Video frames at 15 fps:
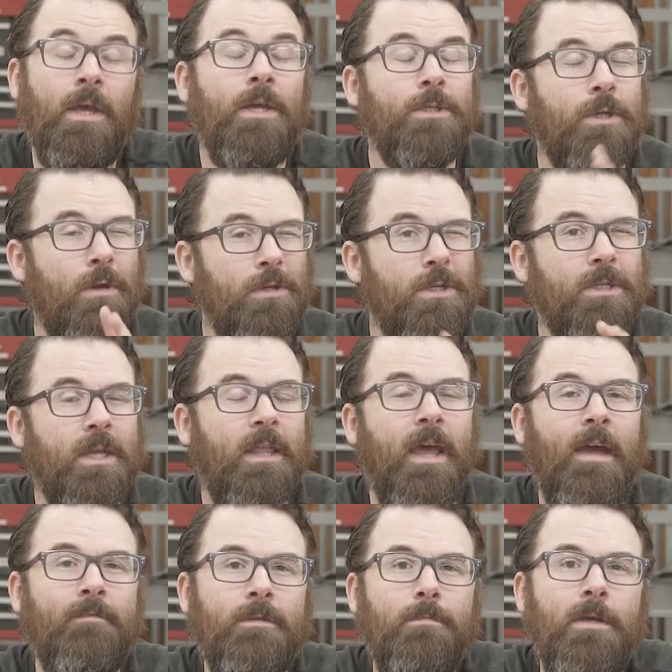So you're just going to
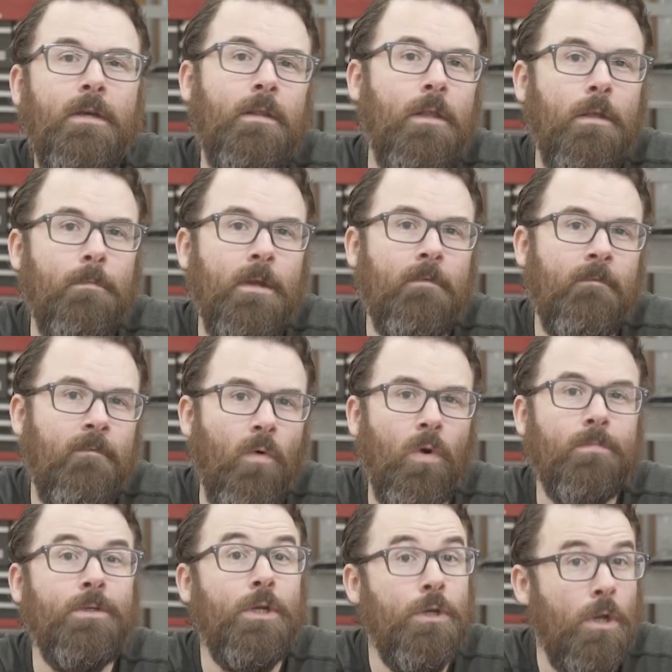have to be a little bit
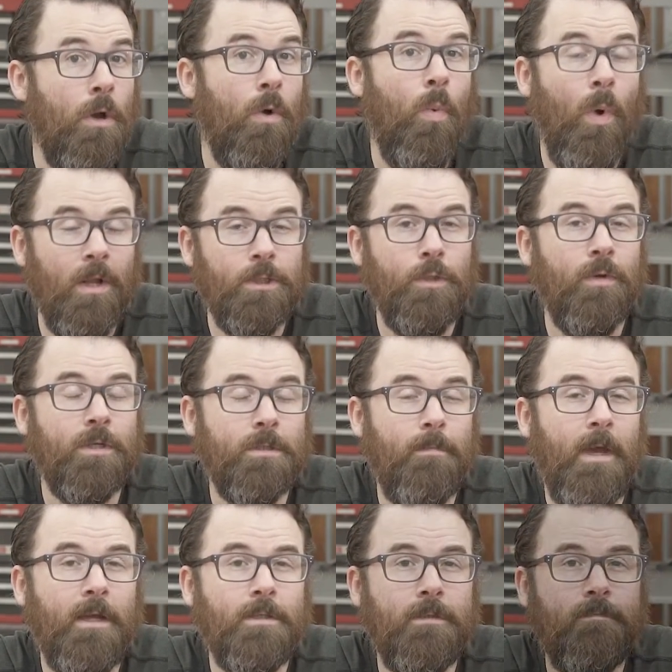informed to know what to
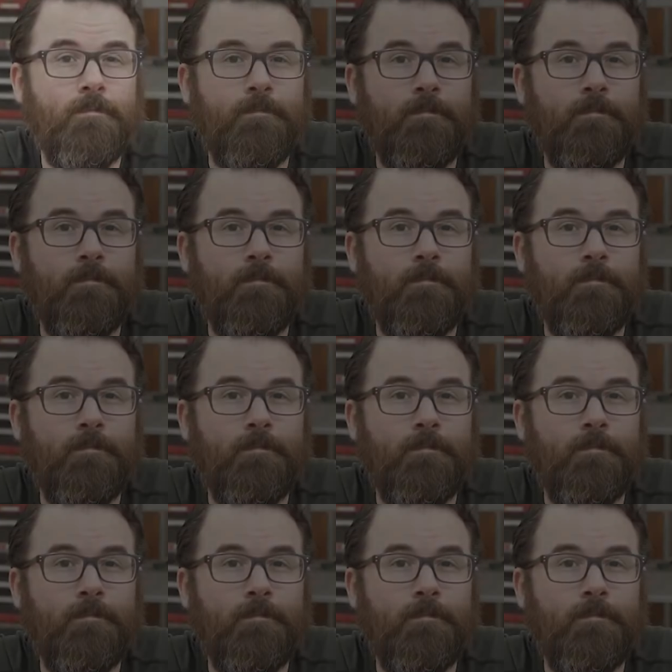expect.